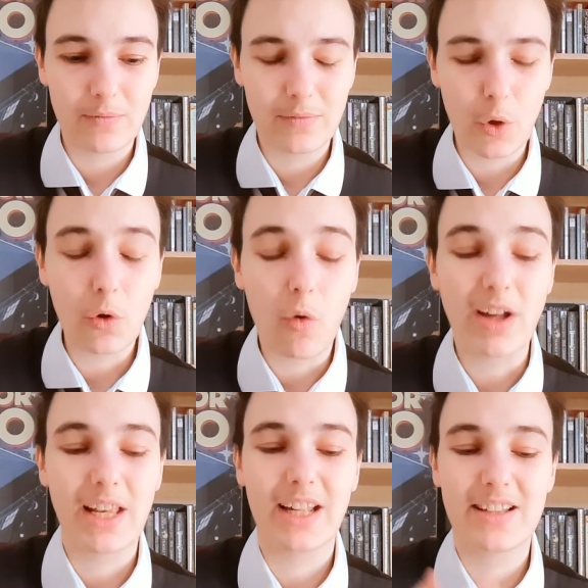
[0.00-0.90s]
not
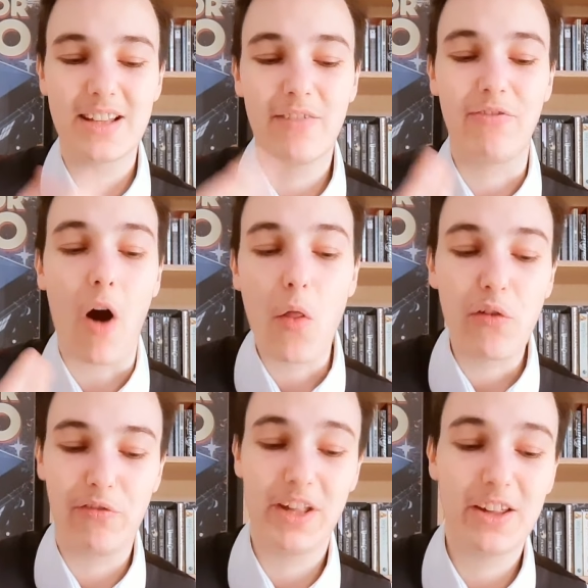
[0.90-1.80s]
quite like a father
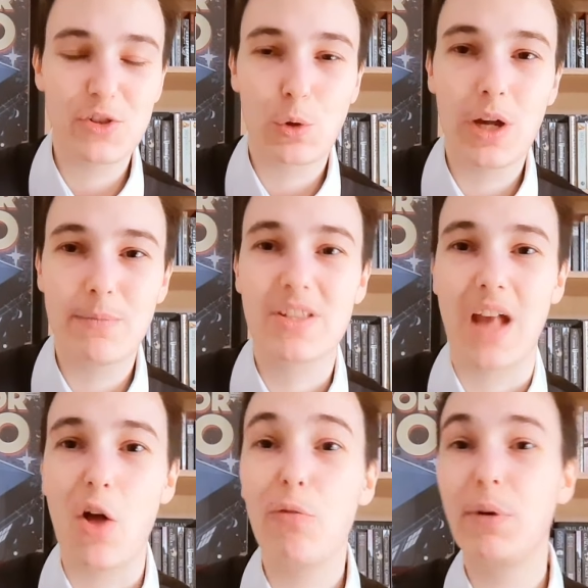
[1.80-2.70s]
figure to
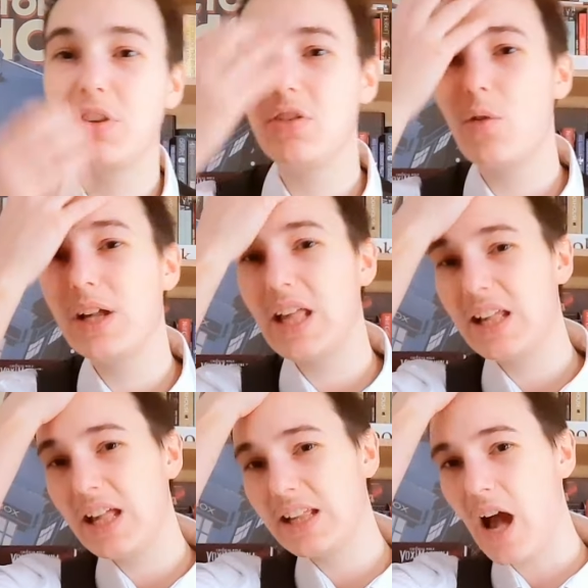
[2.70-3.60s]
himself, but you know, it,
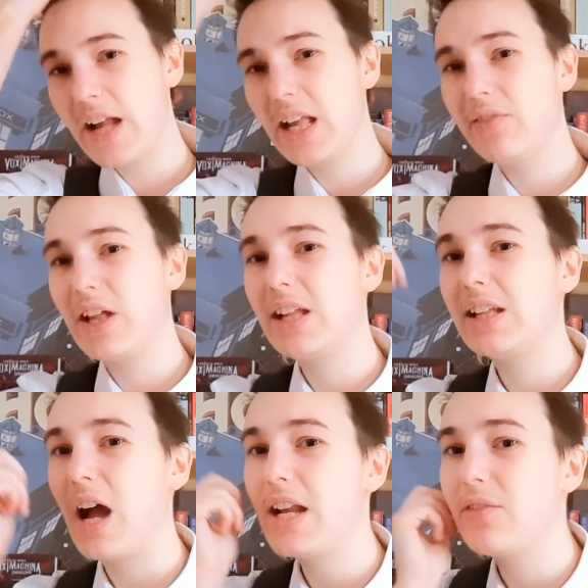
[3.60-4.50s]
it, it kind it, it,
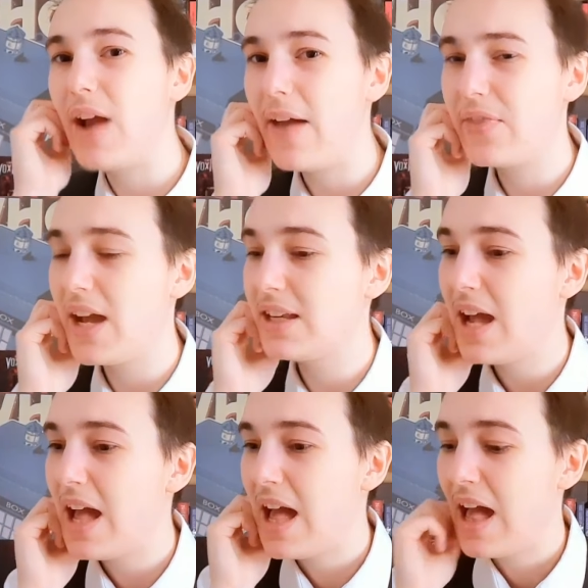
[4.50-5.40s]
kind of had that
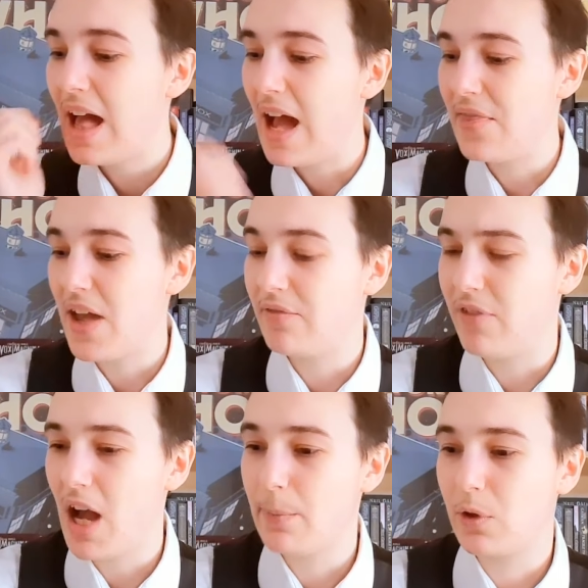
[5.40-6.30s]
had that
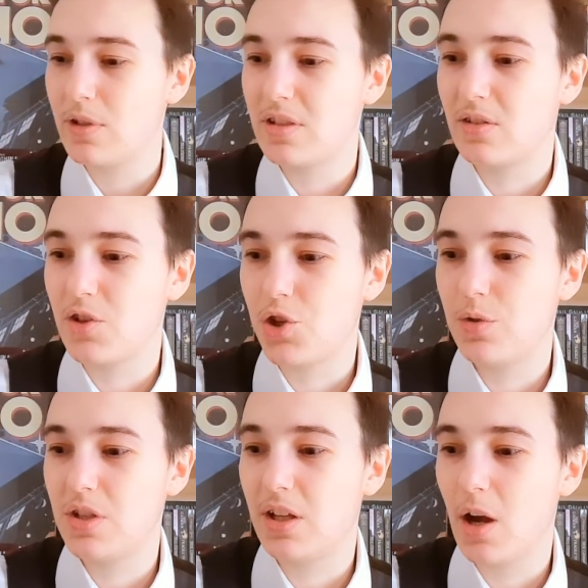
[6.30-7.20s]
vibe because because
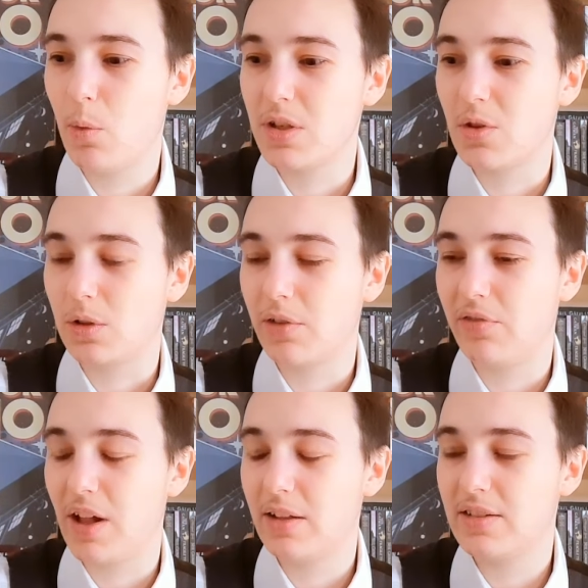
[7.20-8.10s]
Ncuti Gatwa's Doctor
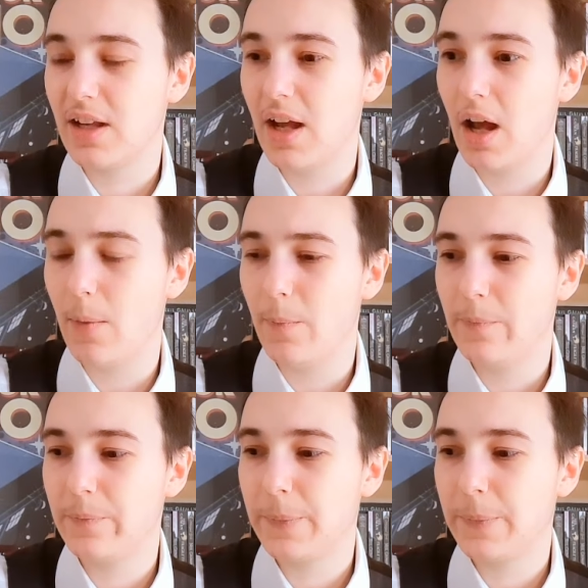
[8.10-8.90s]
Feld, um,